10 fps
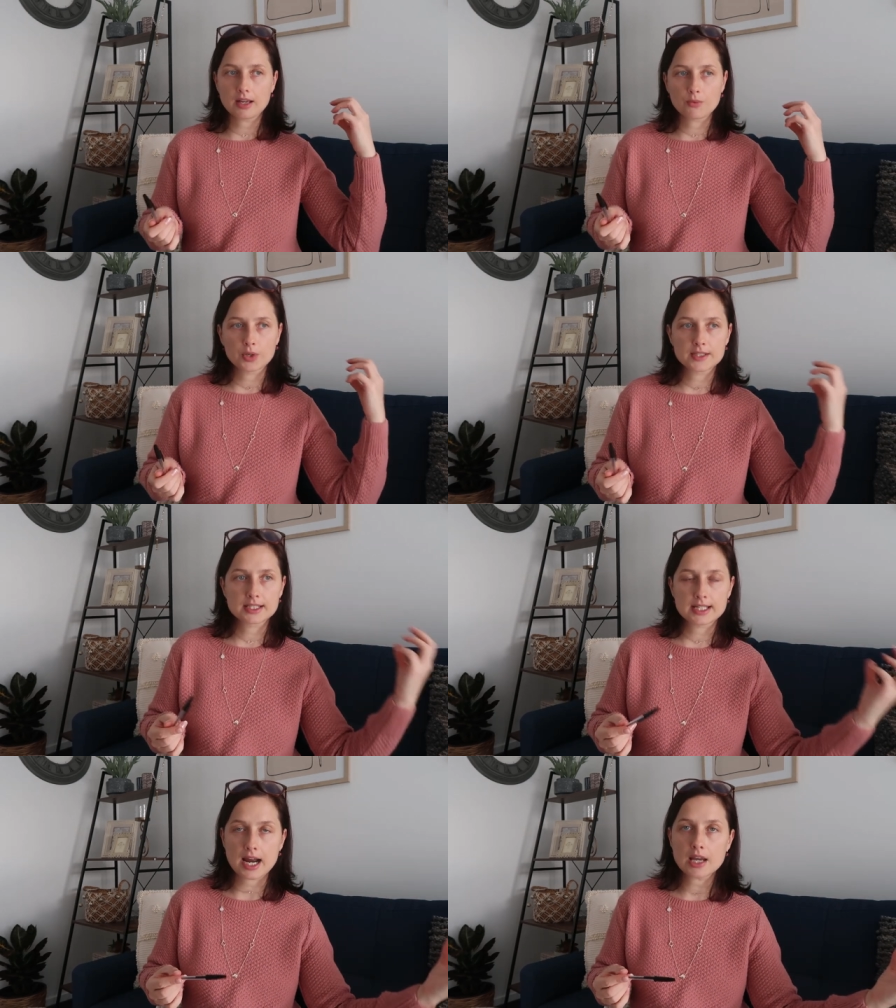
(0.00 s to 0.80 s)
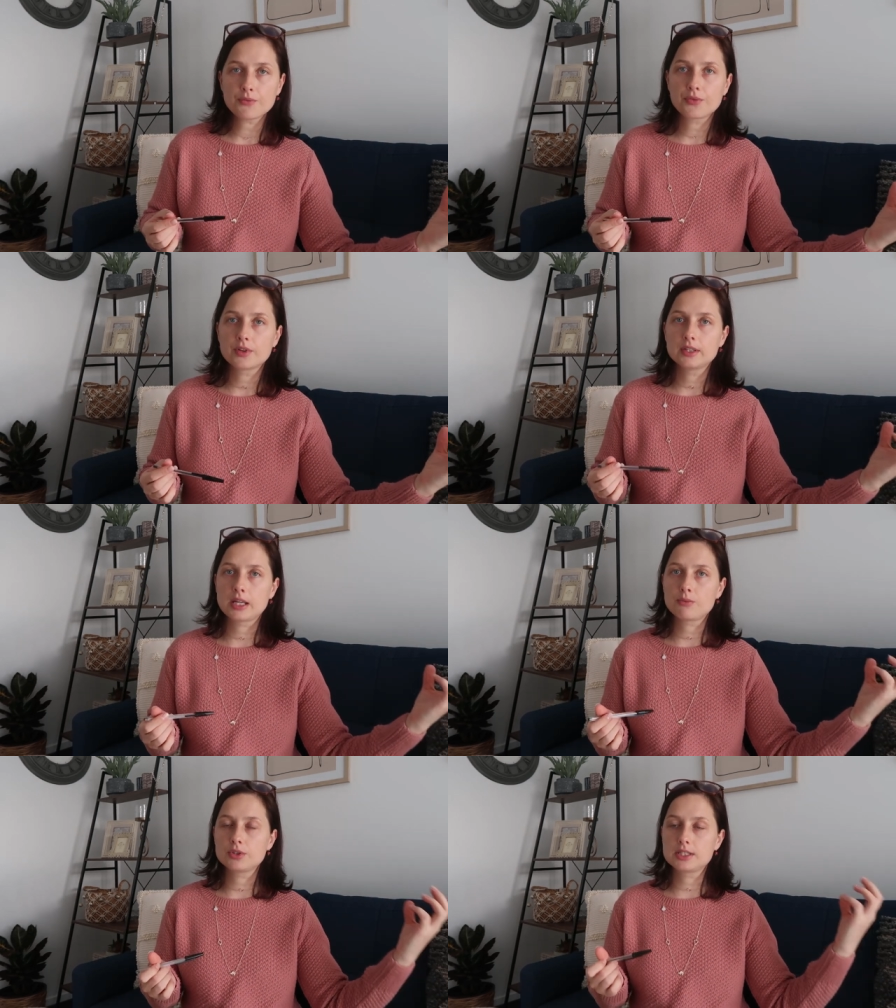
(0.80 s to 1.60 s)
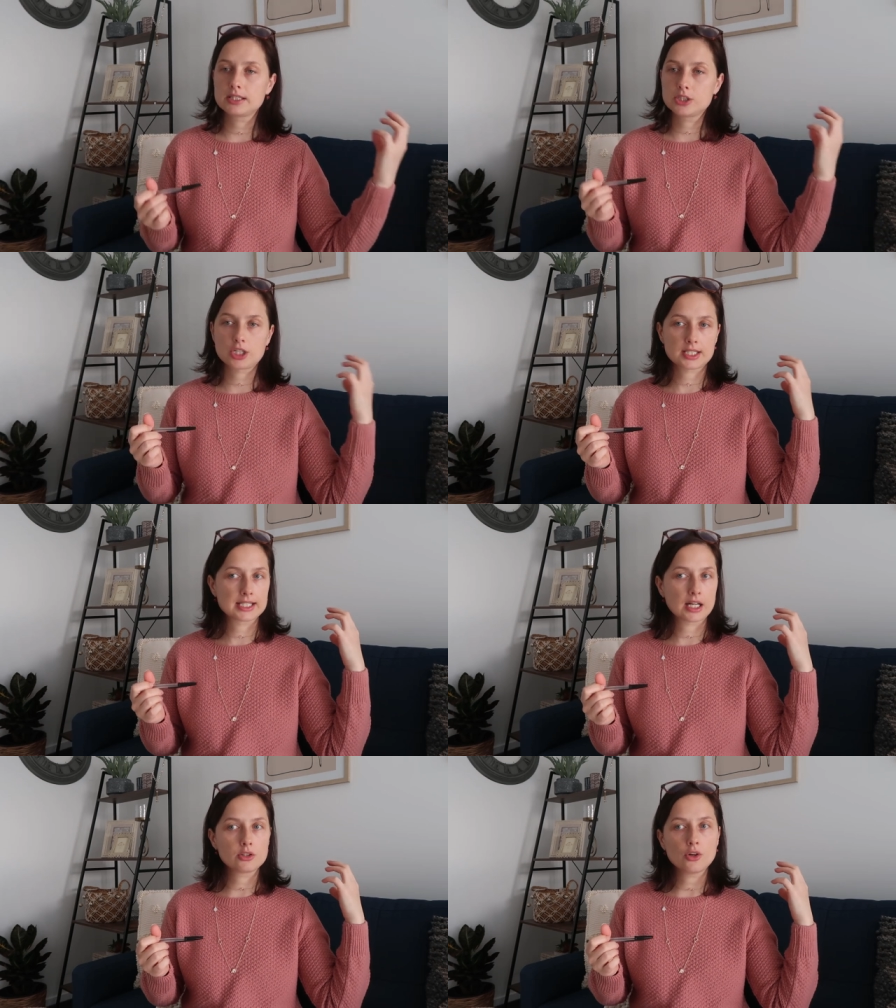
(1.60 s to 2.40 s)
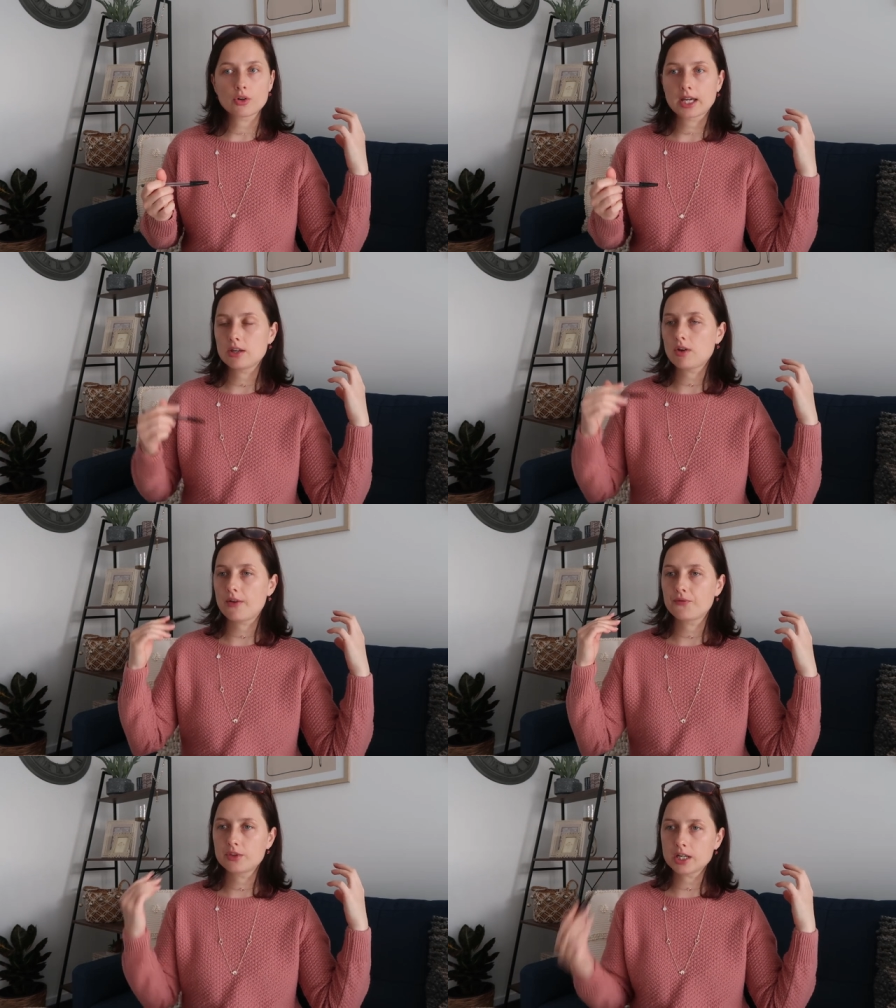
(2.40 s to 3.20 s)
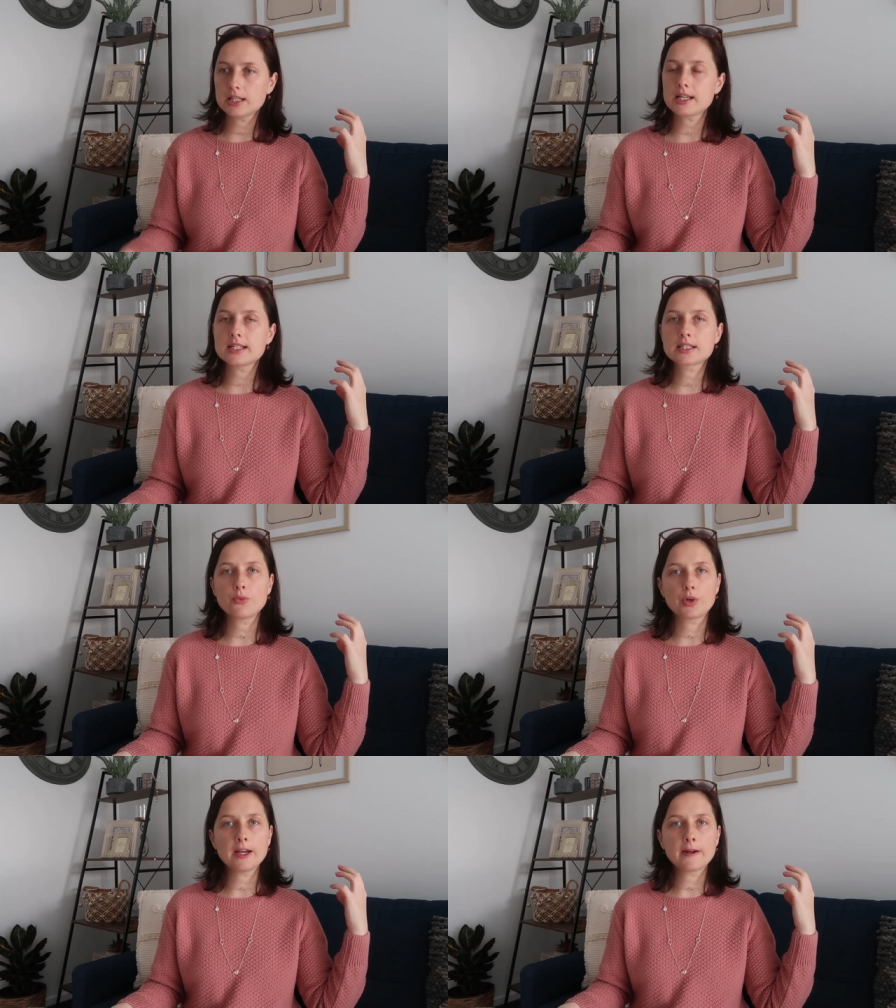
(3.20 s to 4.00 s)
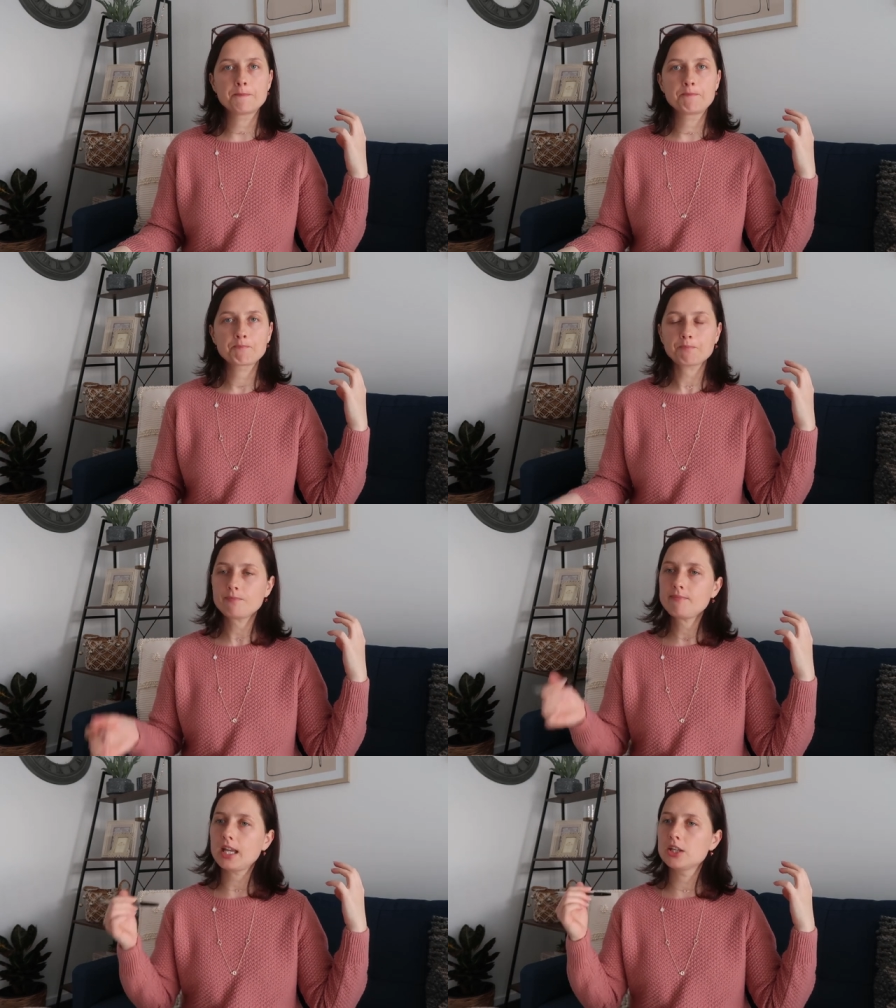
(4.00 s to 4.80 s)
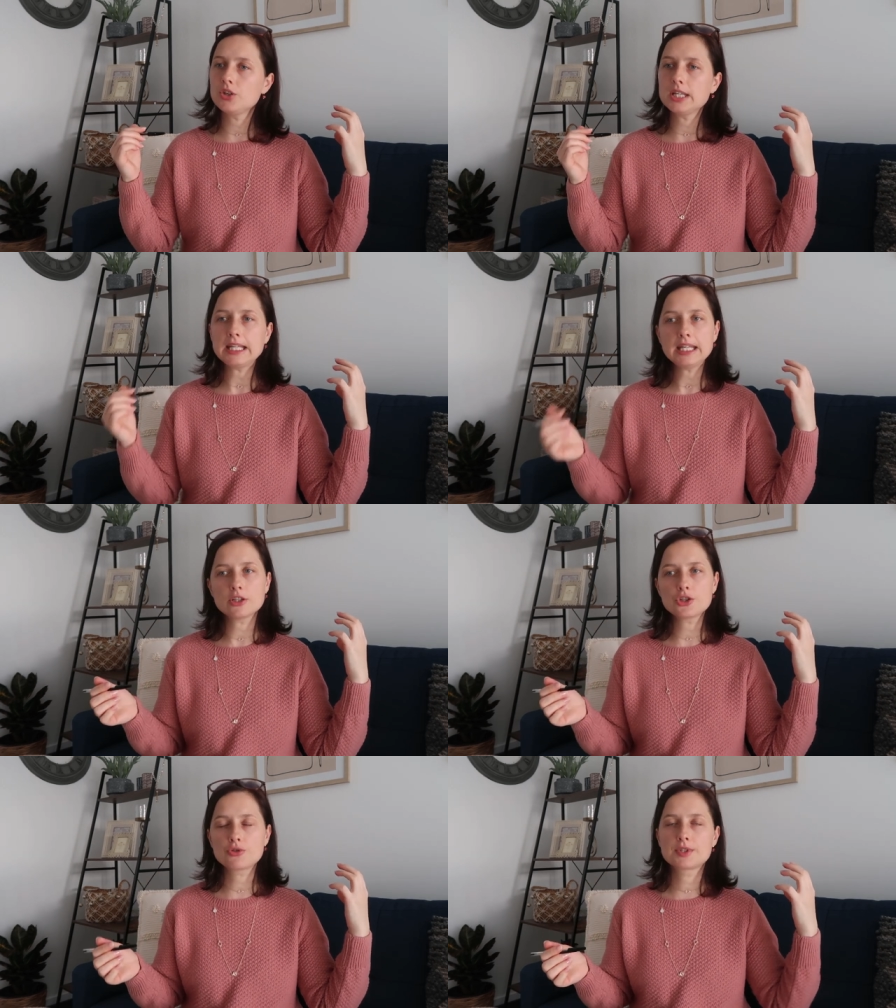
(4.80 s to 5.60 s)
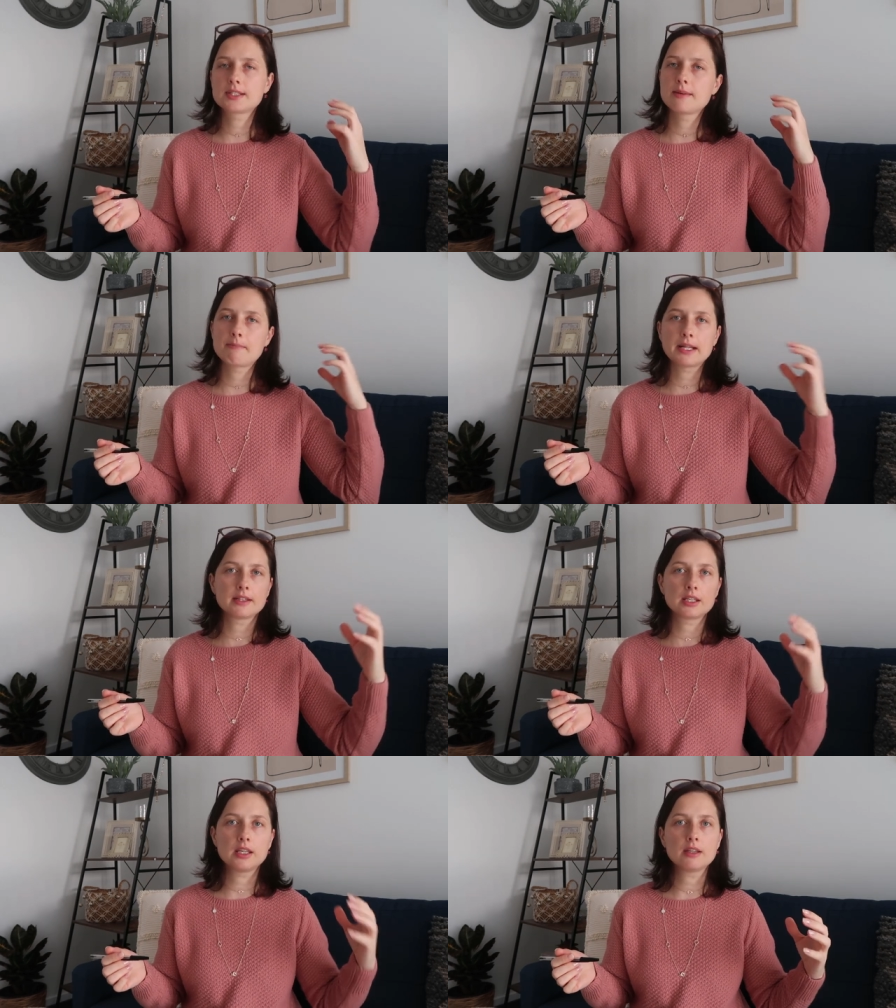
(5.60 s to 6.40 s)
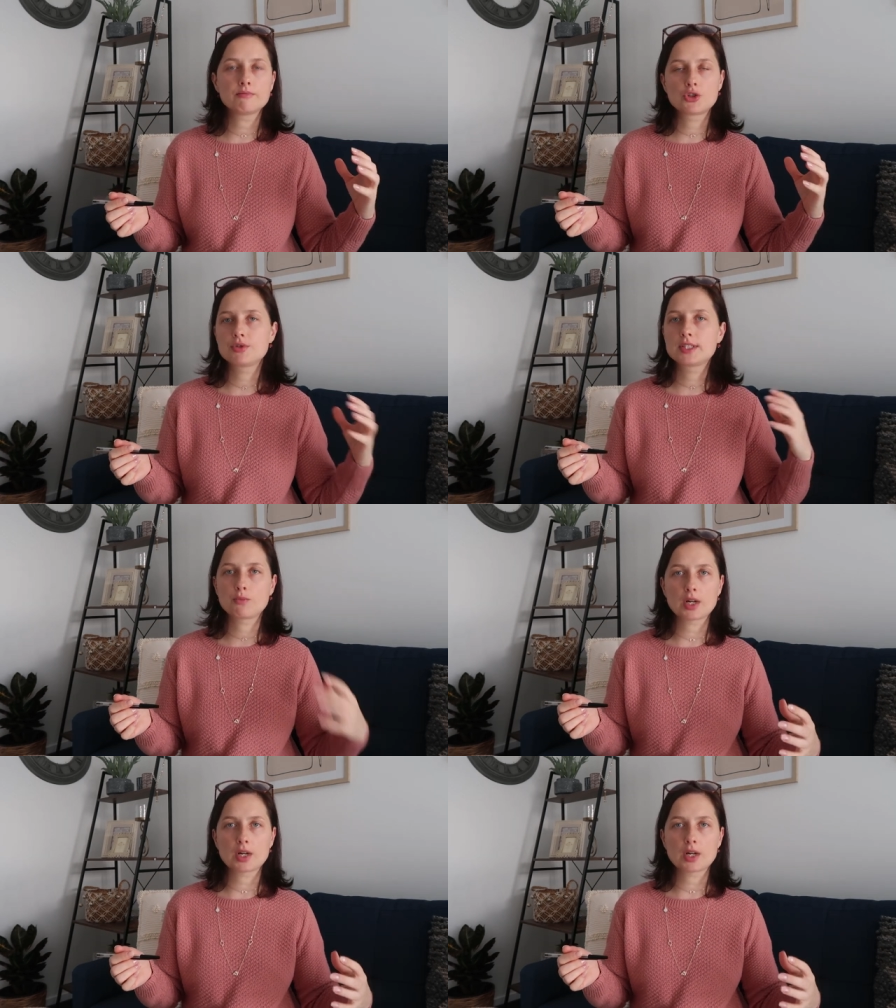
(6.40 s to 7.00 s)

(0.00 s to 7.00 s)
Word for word: with TAFE, they would just tell you, okay, you have three days a week You can either choose Monday, Tuesday,